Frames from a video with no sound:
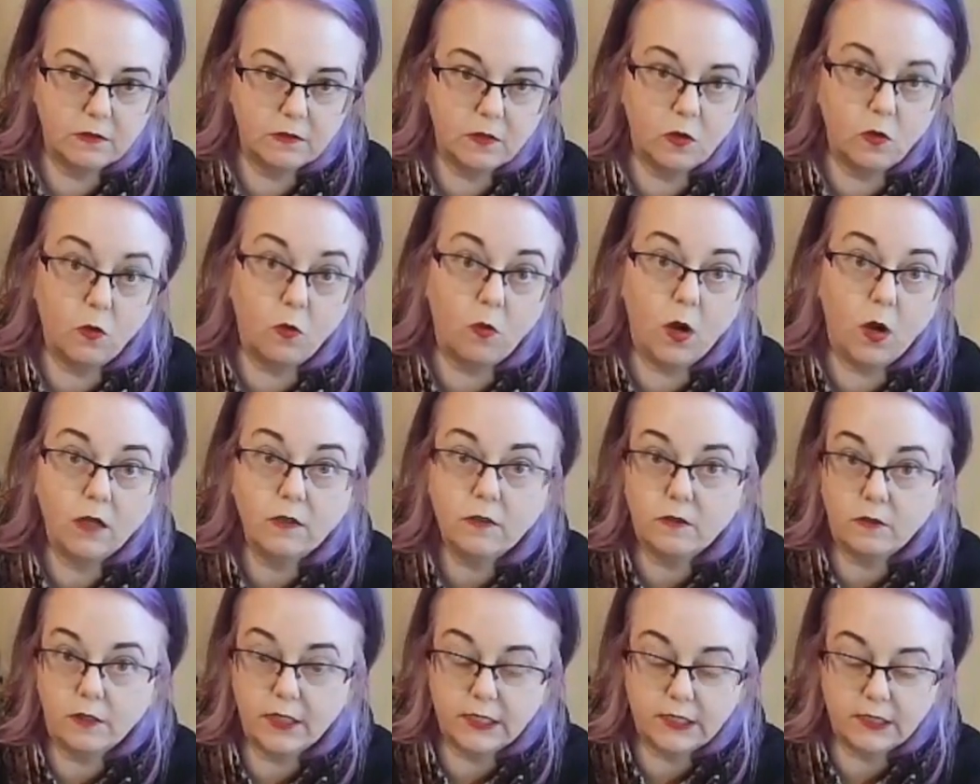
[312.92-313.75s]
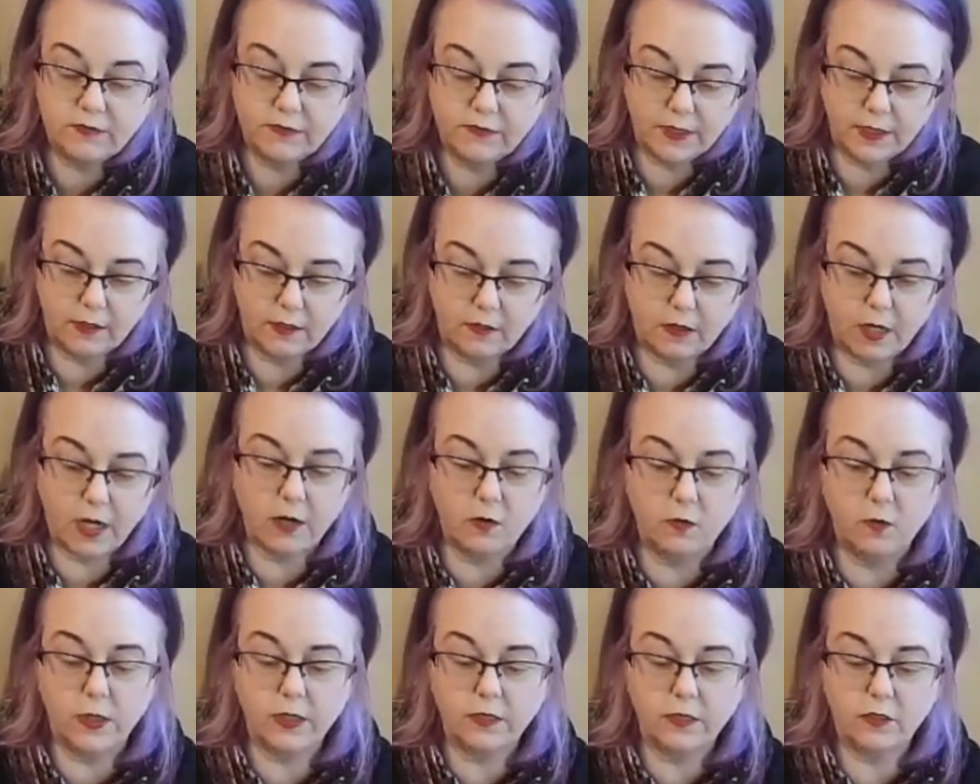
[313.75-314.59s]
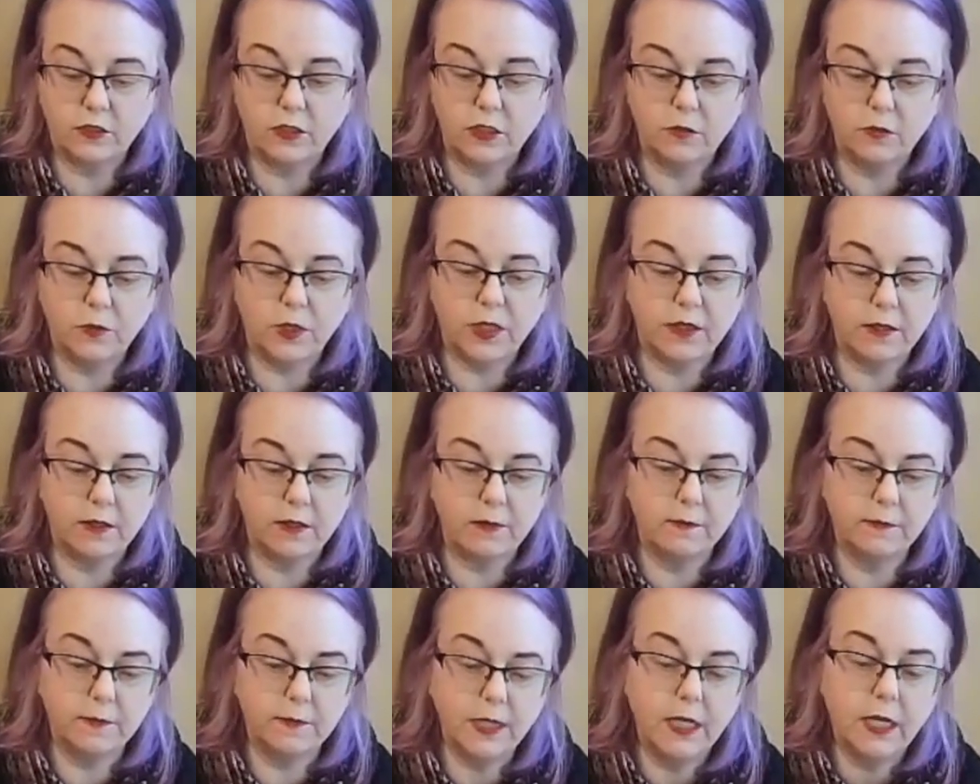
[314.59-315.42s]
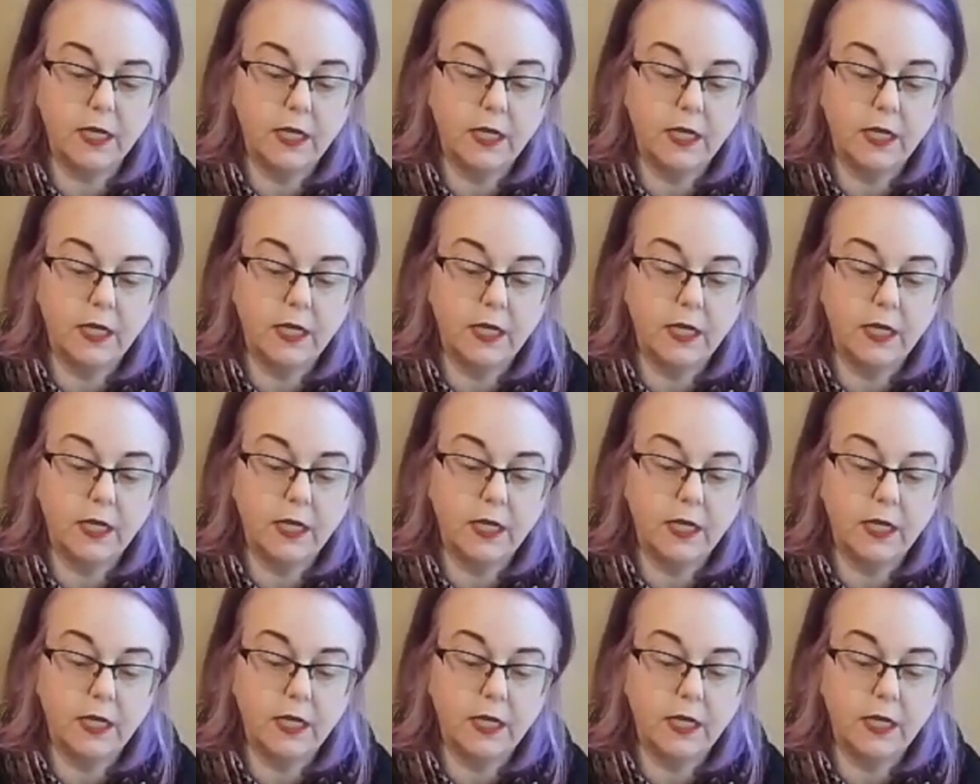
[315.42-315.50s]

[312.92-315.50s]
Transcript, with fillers: quandary to figure out what to do with them.